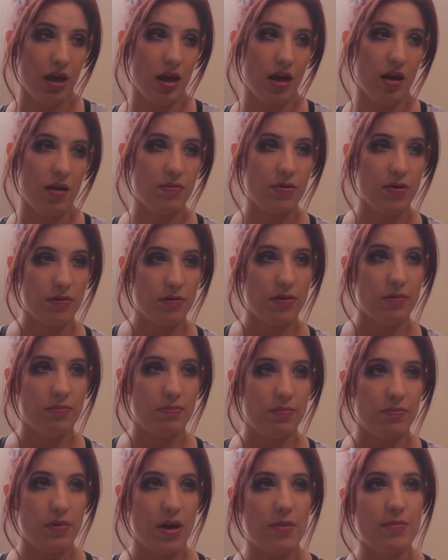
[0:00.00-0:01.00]
If the
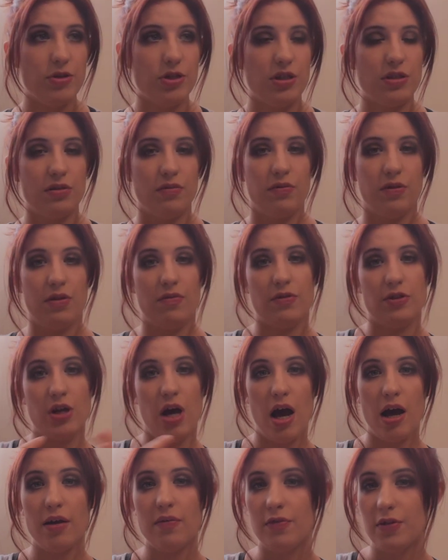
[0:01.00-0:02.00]
images are for the
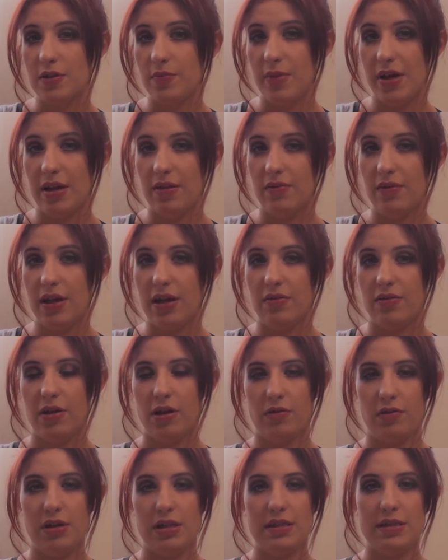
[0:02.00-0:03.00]
photographer's benefit, if
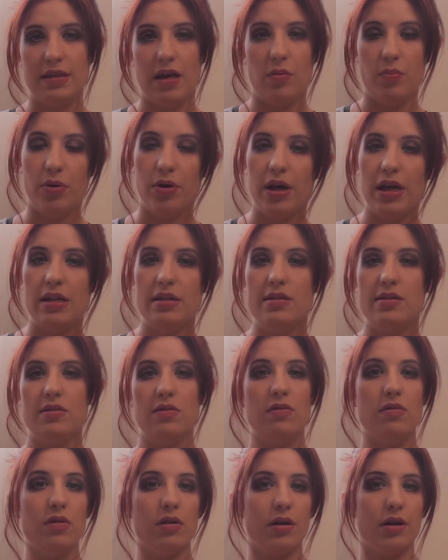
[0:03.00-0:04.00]
they're going to sell prints
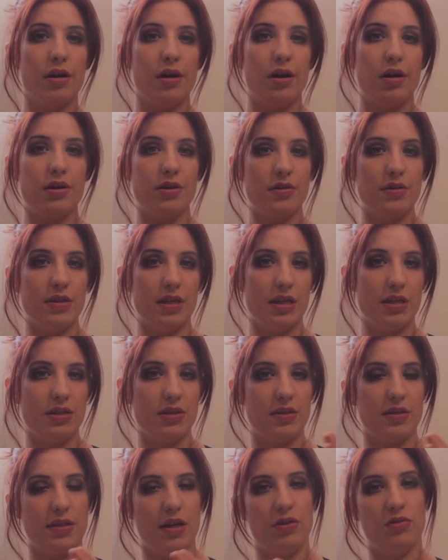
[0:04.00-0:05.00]
or use it
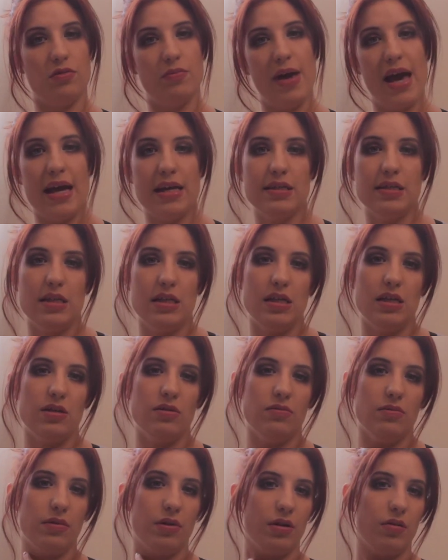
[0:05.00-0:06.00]
to sell to a
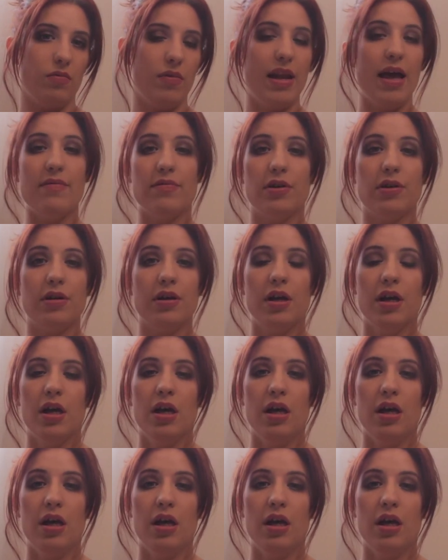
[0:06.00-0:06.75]
magazine or whatever,